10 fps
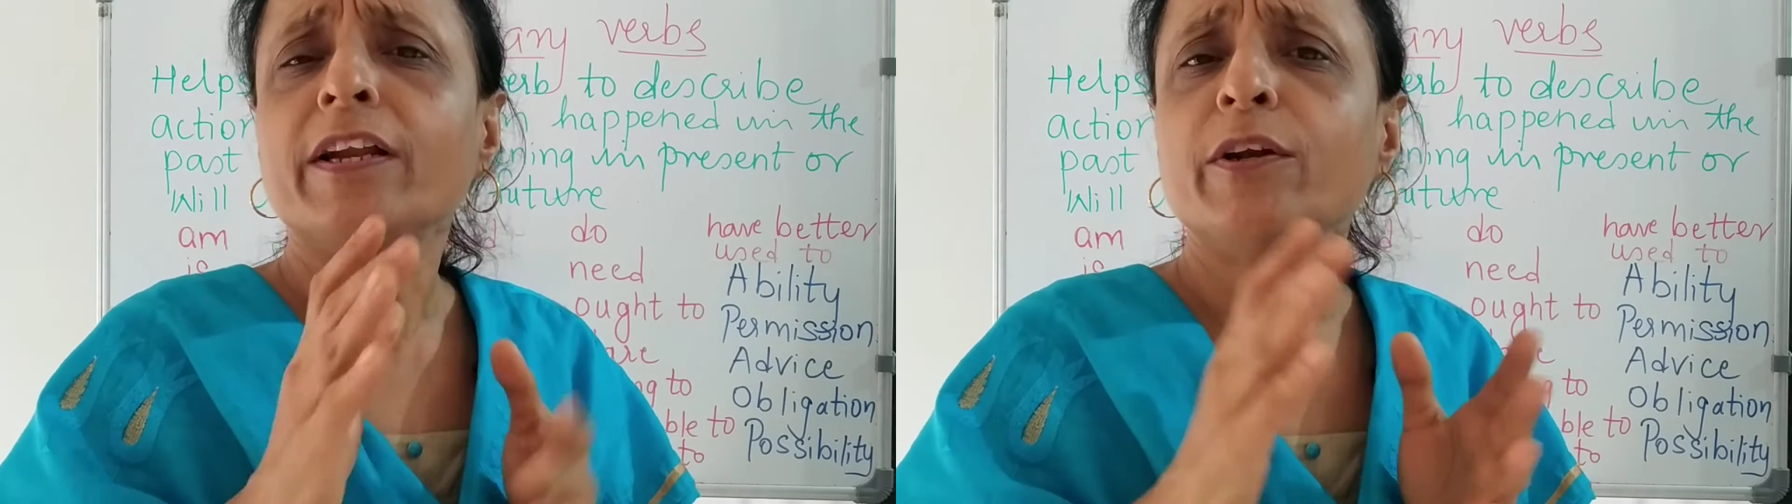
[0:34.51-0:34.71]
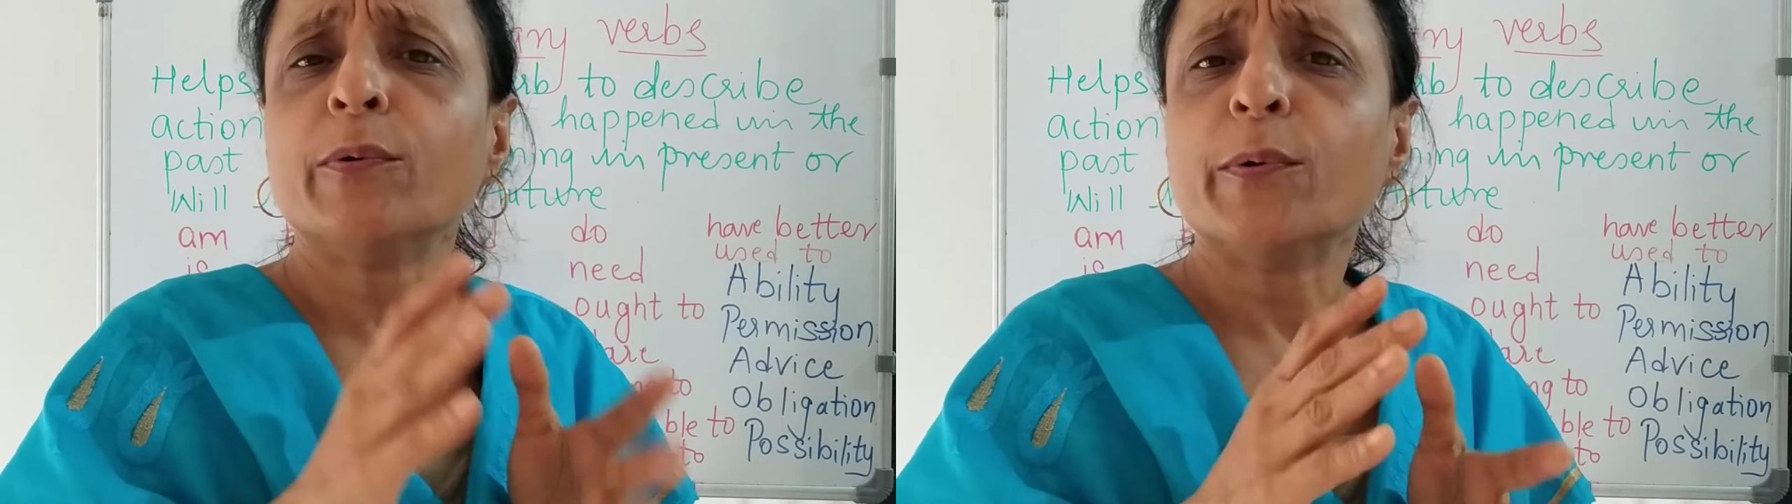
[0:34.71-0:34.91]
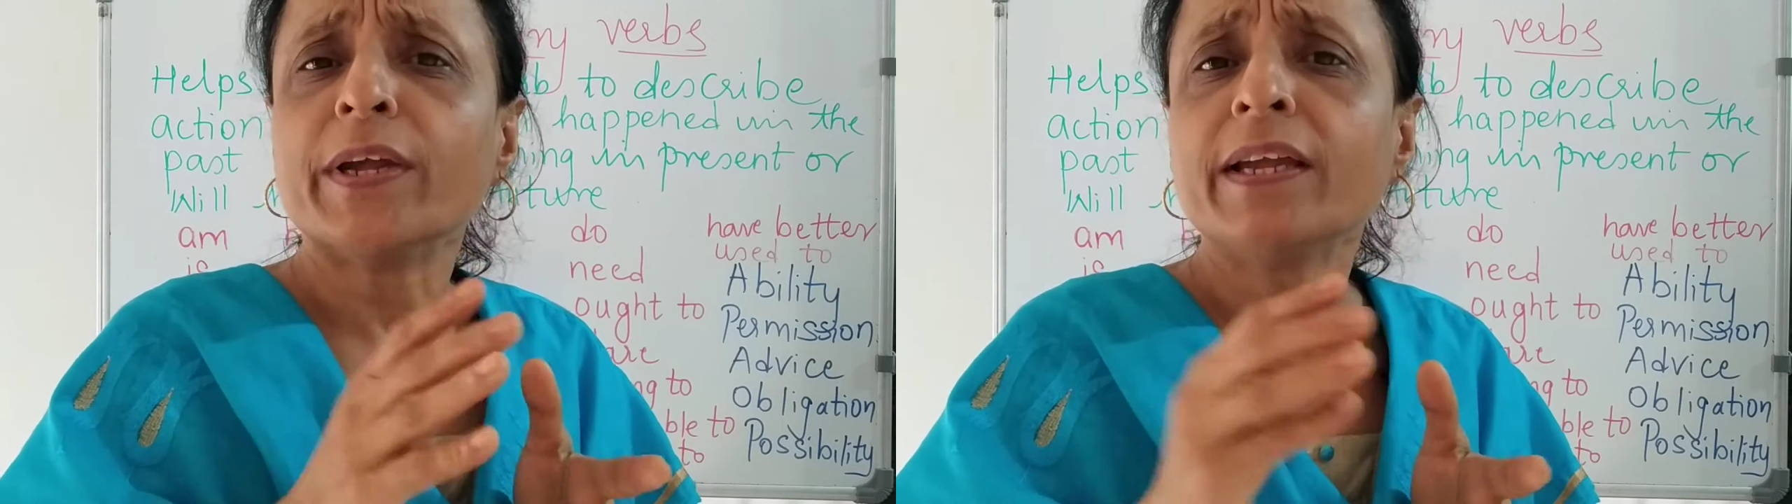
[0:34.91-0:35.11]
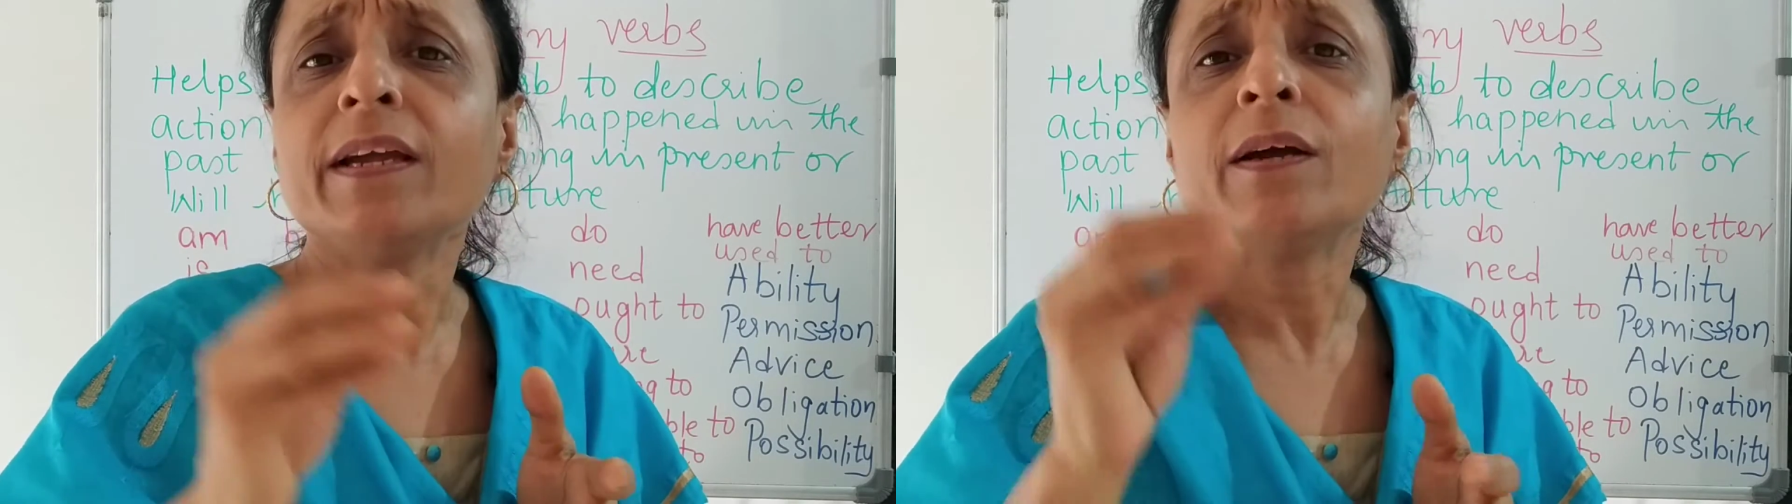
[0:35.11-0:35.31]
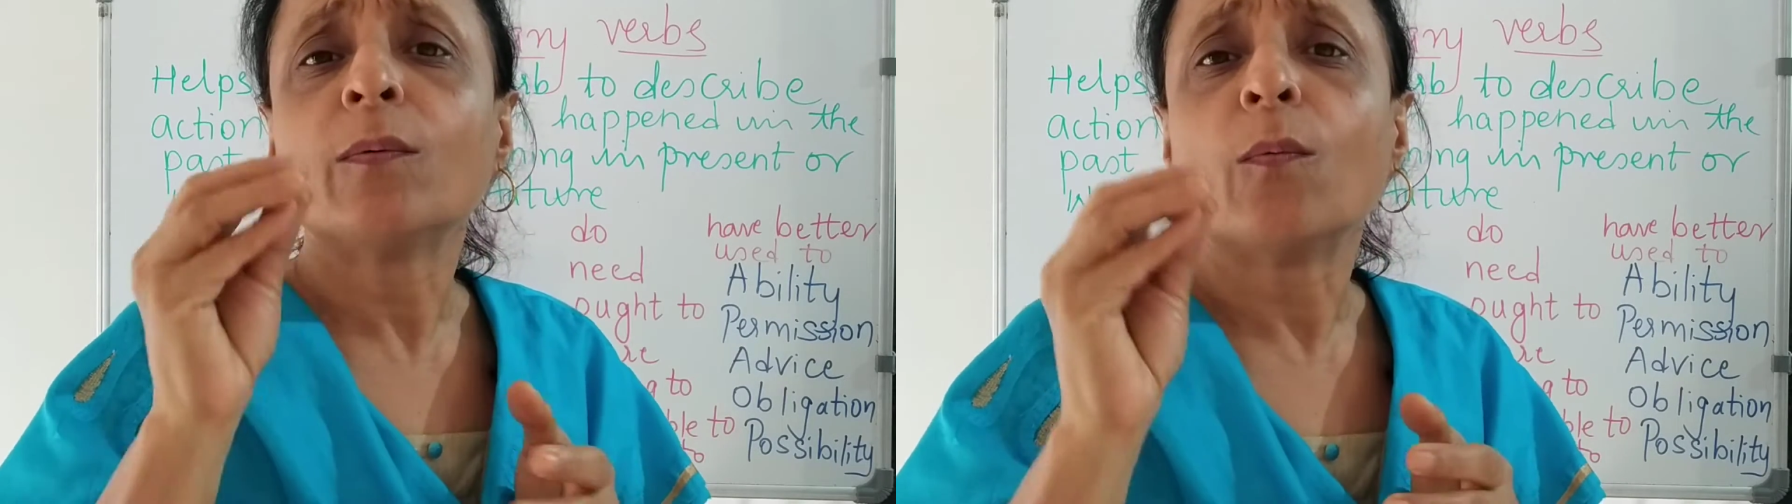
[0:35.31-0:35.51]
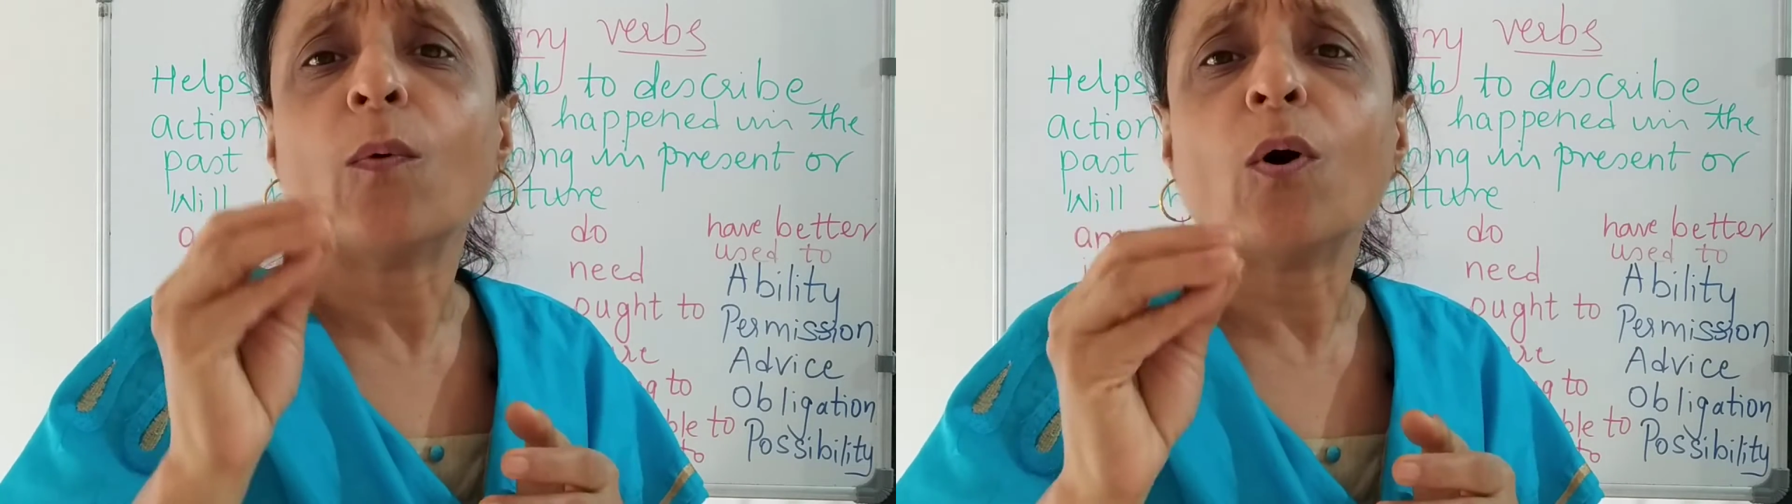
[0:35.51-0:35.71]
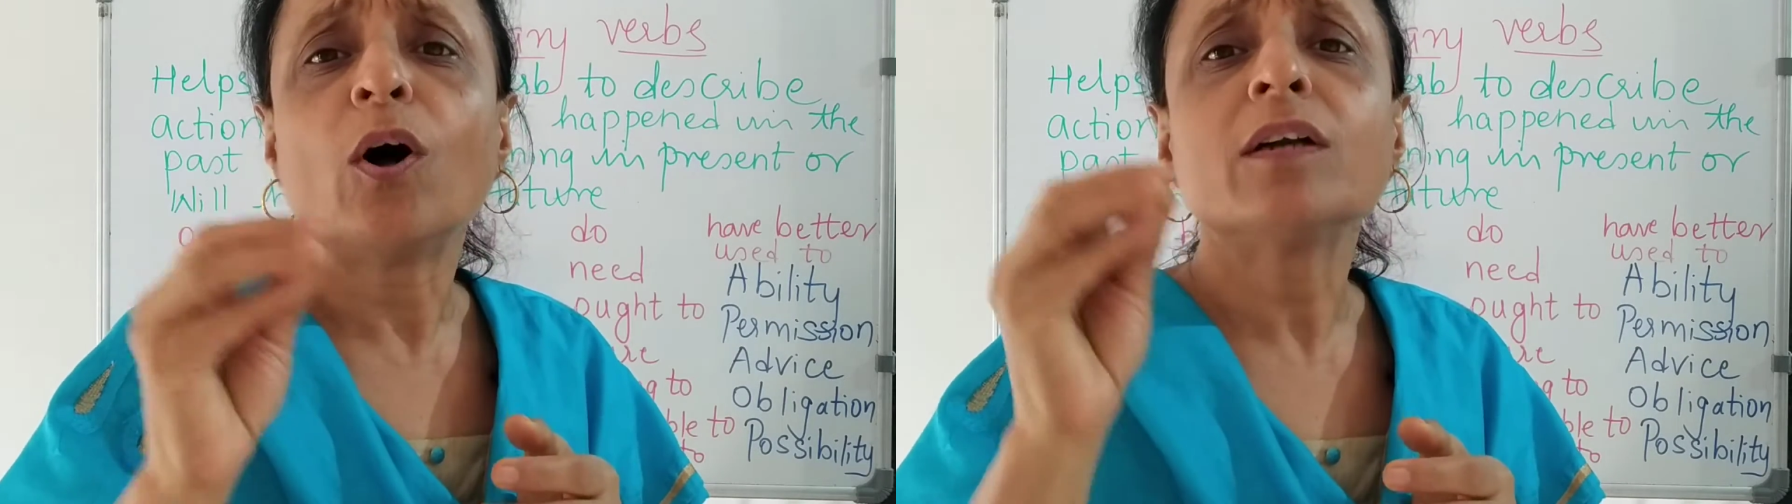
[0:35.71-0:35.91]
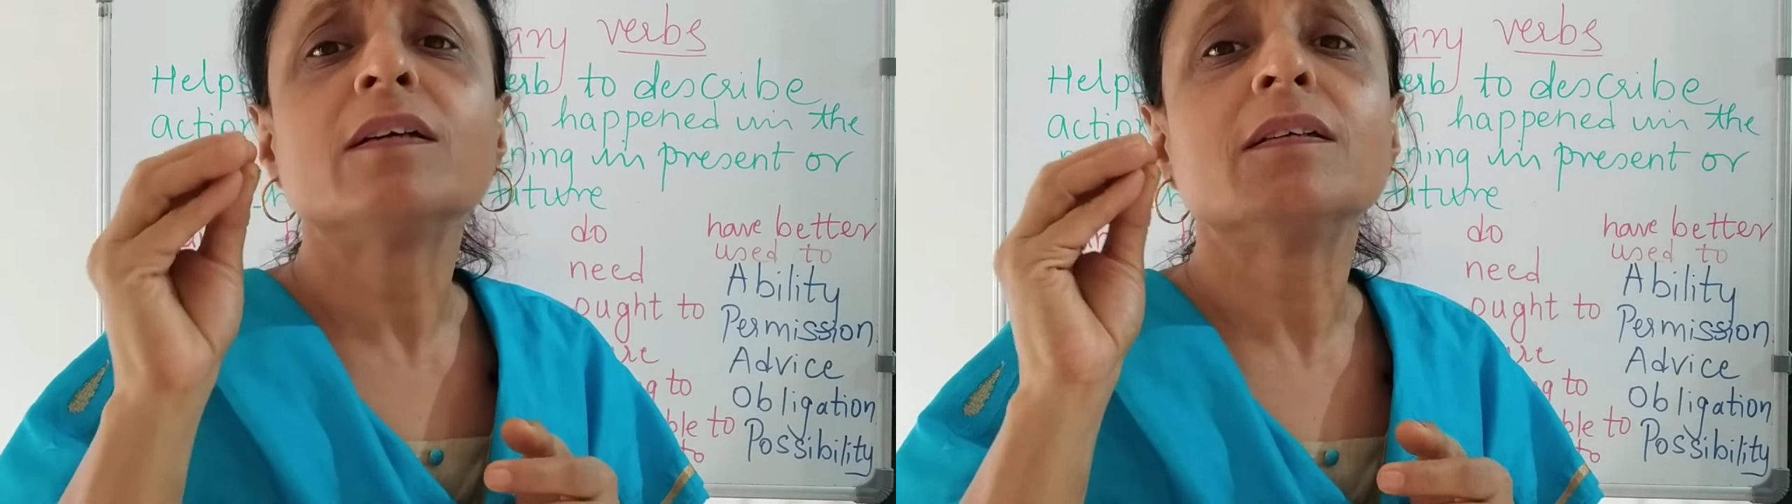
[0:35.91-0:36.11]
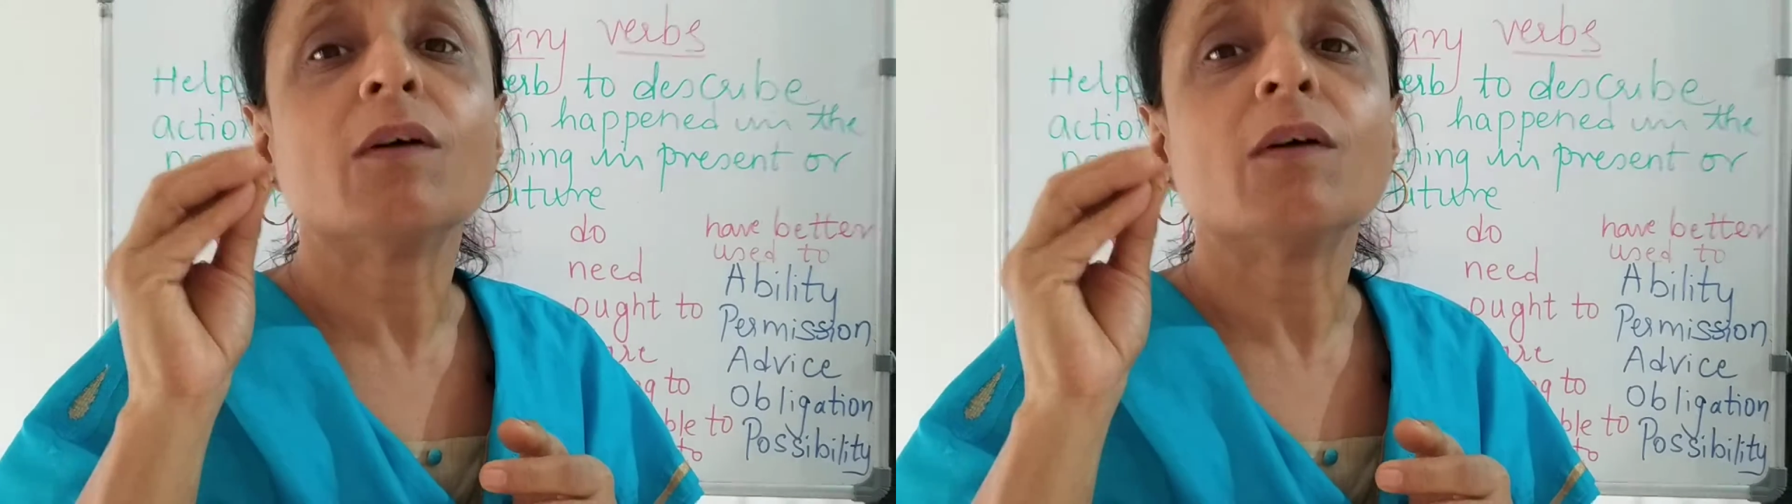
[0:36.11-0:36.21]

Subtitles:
knowing what